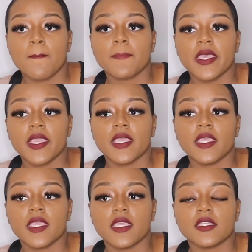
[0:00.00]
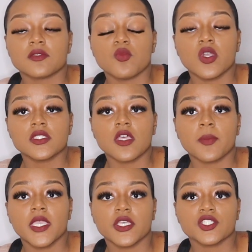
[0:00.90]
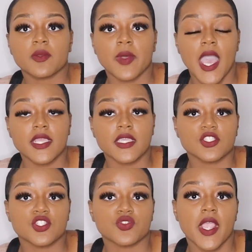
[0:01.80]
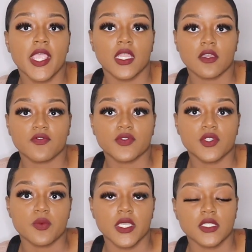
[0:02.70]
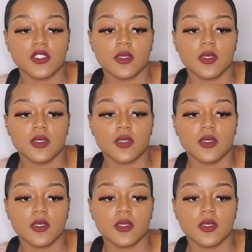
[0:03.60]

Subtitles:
but it's more so because your body is draining fluids.